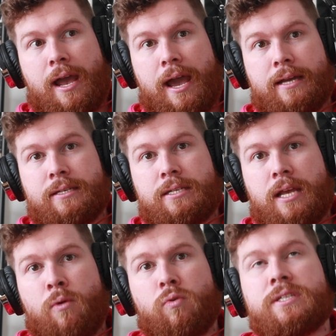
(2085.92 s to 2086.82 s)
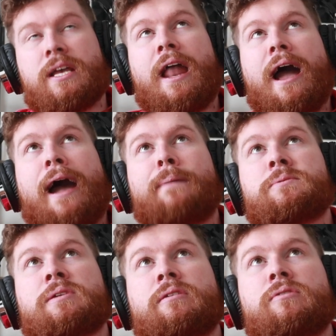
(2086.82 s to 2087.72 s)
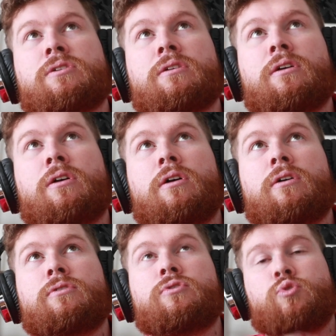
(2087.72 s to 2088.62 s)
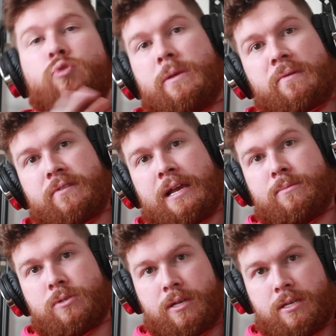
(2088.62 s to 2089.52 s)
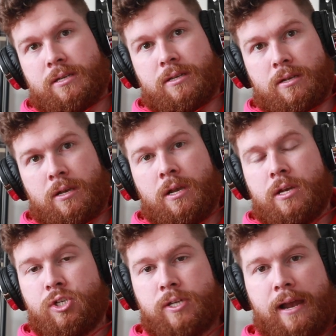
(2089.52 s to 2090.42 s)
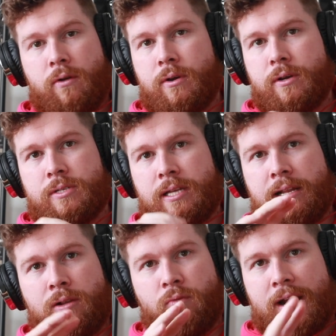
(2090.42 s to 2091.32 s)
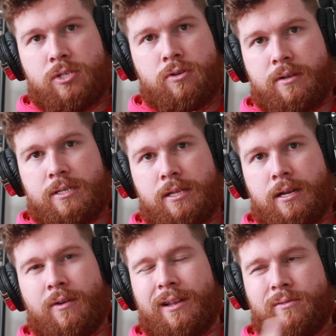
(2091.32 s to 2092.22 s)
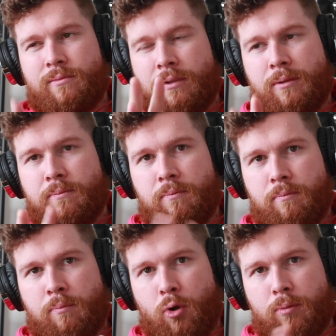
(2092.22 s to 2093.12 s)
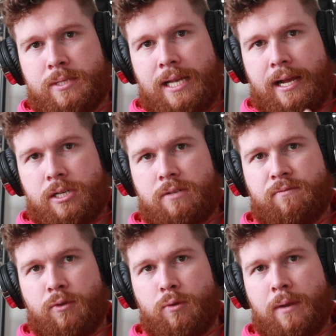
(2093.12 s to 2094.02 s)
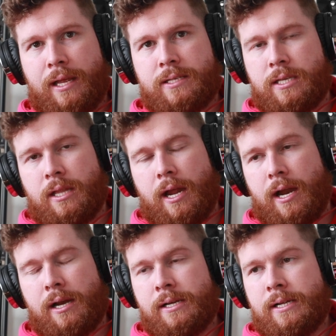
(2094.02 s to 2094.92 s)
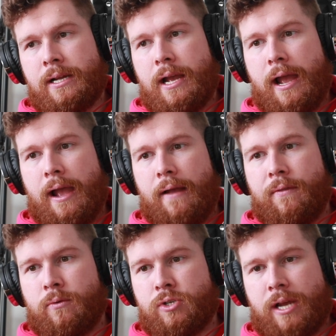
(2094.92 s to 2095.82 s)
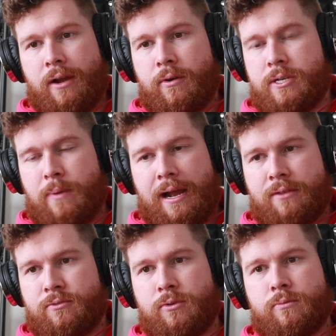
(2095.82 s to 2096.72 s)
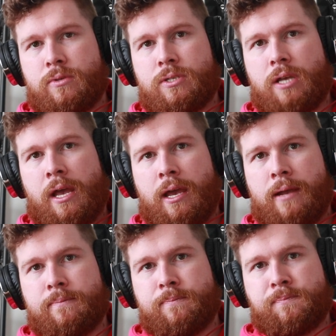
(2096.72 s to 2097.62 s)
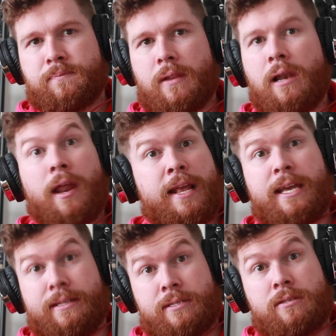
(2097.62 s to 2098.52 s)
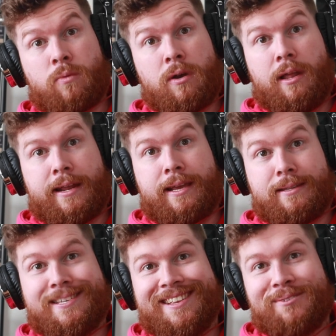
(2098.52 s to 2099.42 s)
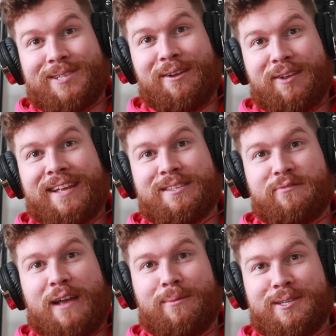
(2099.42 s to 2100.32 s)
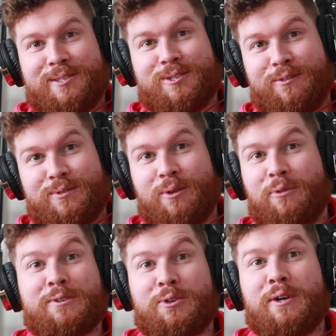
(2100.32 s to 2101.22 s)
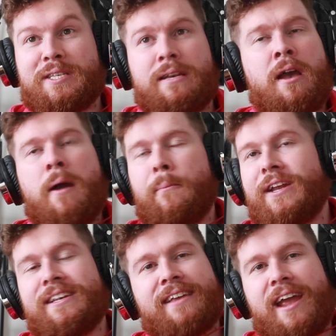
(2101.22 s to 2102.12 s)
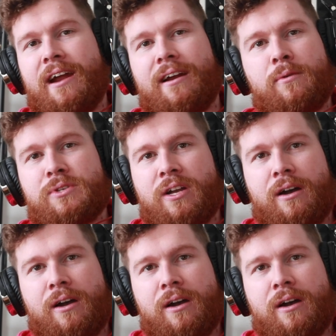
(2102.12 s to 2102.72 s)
And it was an absolute dream of a campsite. Showers, a little restaurant in there, a little, little pub slash food place in there. Uh, there were showers, bathrooms, um, a lot of kids. There were a lot of kids. There was a lot of kids and families and stuff. So it was noisy, but I didn't care. I was